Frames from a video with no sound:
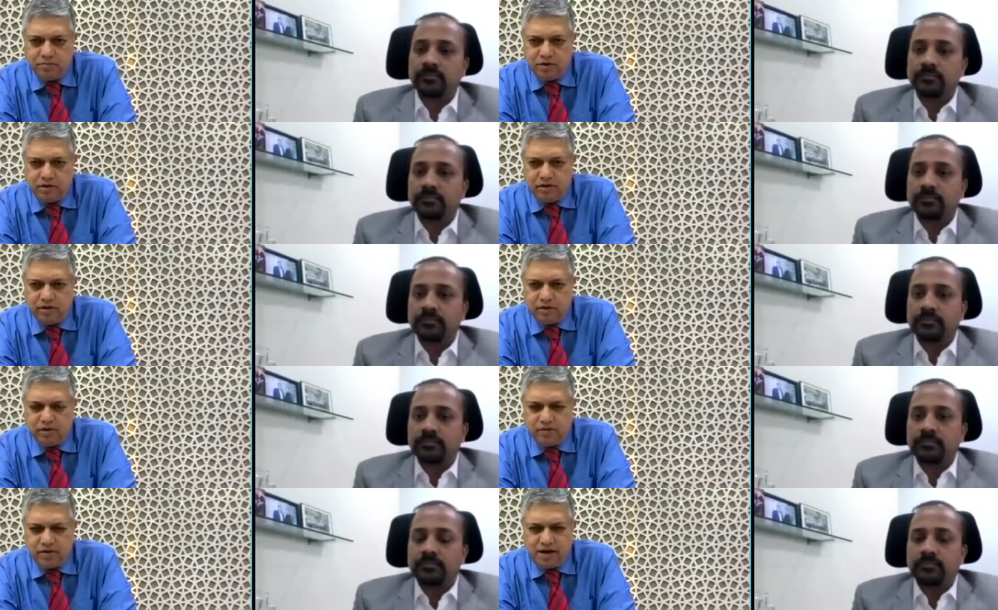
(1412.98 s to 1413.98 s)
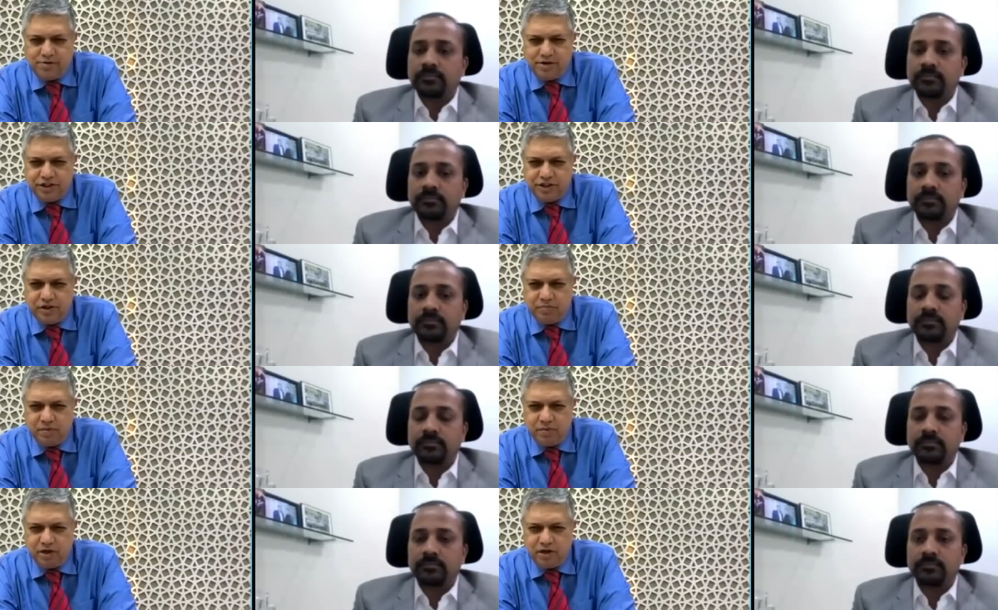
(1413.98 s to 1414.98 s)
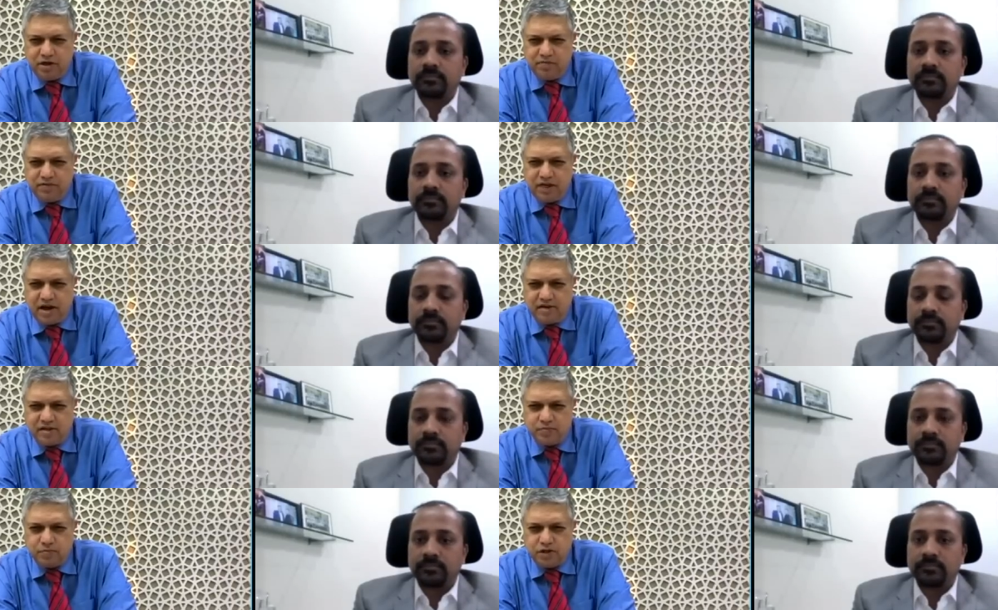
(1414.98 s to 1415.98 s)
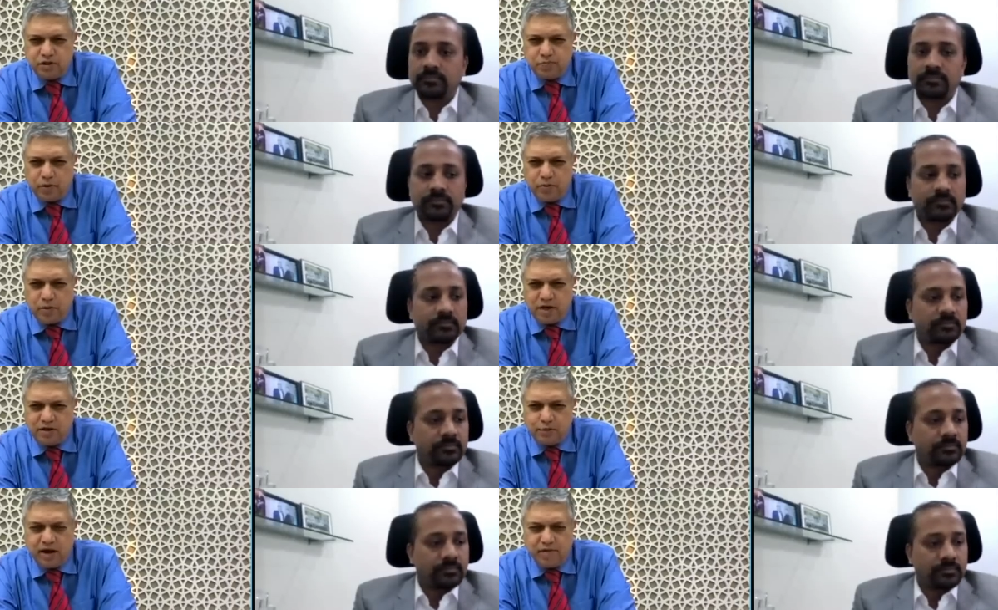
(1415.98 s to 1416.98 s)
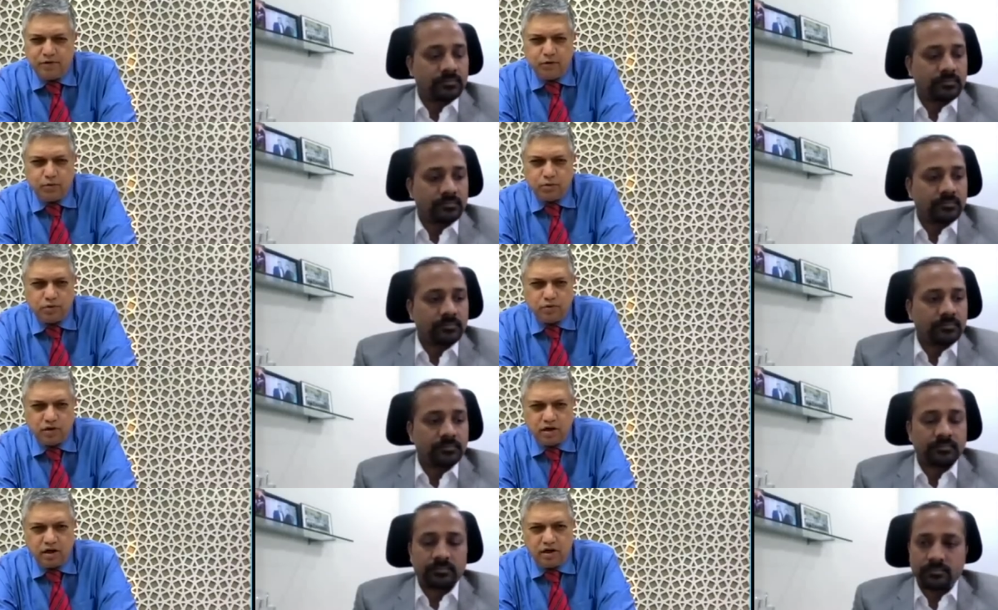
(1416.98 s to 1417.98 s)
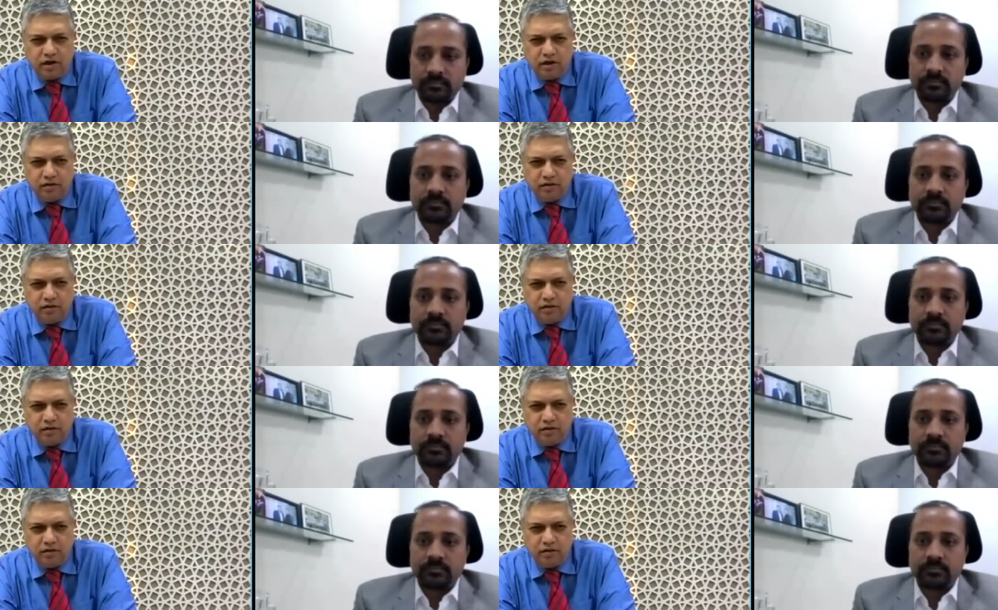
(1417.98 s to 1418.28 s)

Speaker 1: but in terms of valuation maybe we have as much problem as we have in 2018